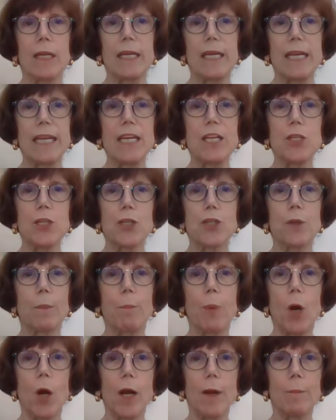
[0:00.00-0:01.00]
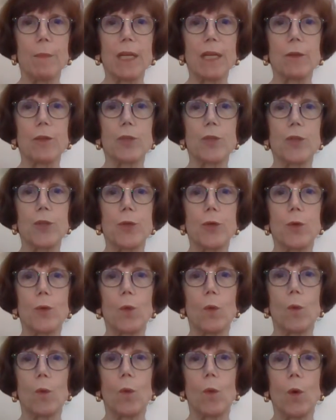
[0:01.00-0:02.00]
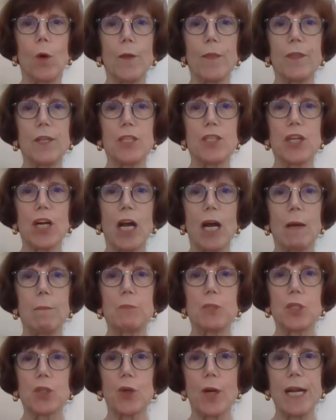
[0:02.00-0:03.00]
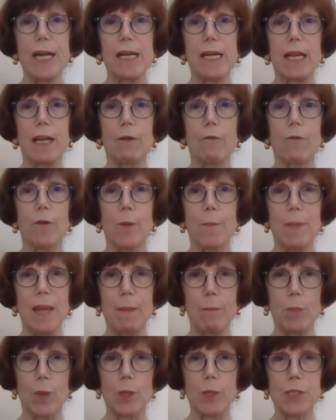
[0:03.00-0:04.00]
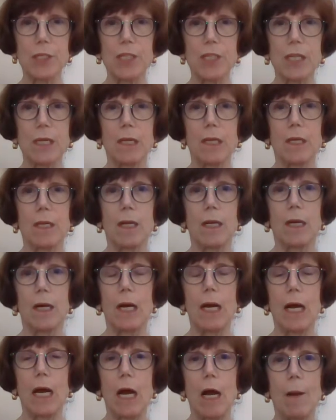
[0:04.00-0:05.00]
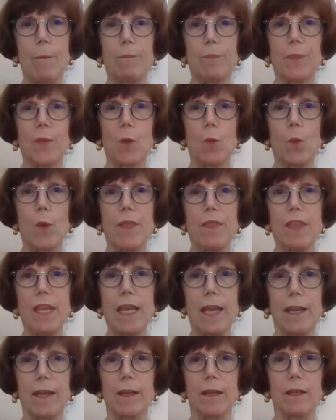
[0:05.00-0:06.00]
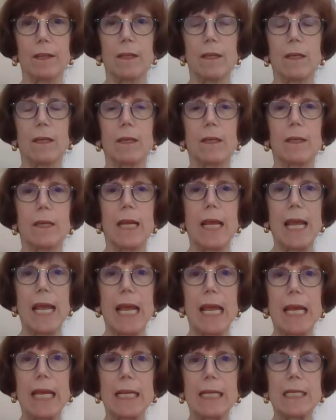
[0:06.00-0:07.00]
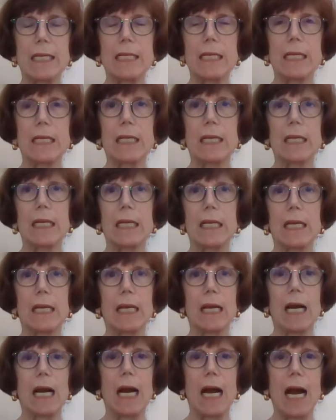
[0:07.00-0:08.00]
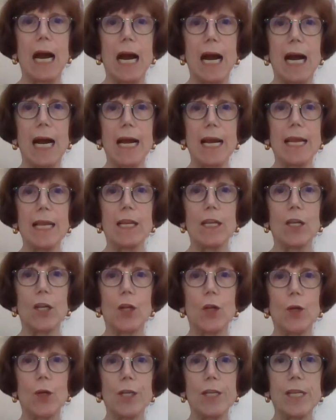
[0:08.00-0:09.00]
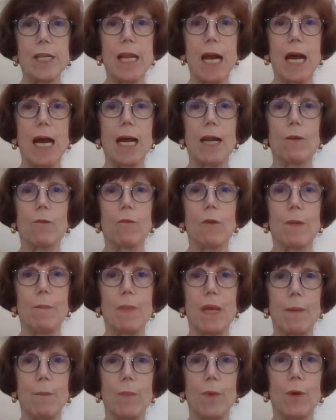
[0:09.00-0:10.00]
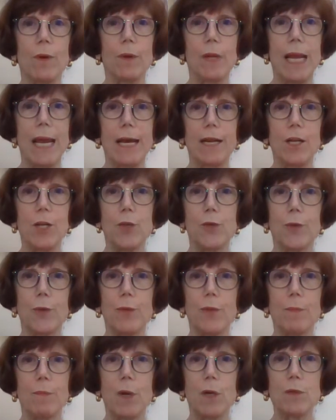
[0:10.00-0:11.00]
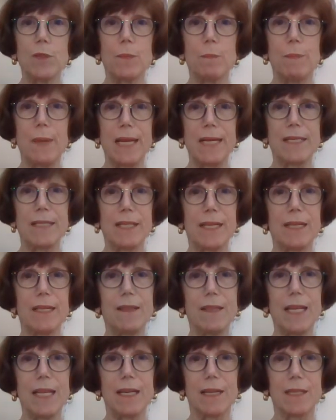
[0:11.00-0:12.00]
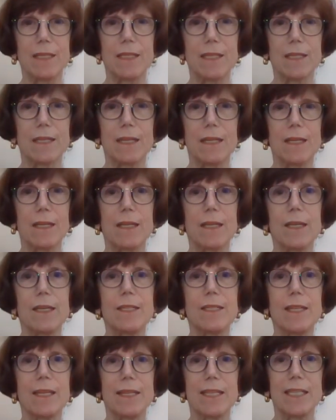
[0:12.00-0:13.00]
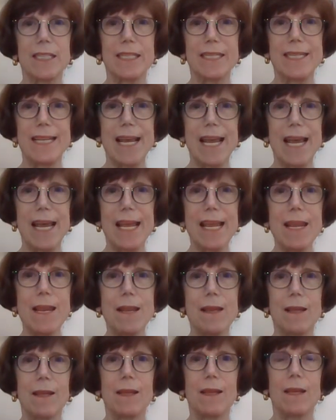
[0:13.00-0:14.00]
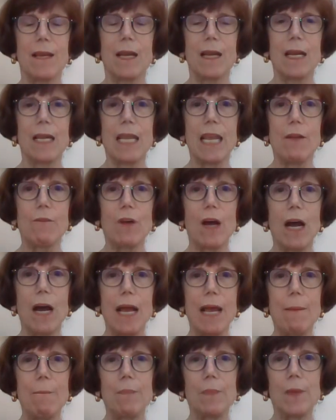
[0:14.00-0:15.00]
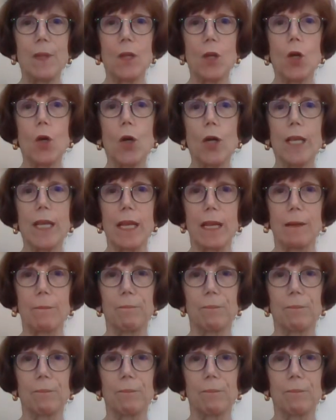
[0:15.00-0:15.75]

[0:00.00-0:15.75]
each department do on-the-job training for members within. And I could not remember how to do the most basic things. To this day, if I'm cooking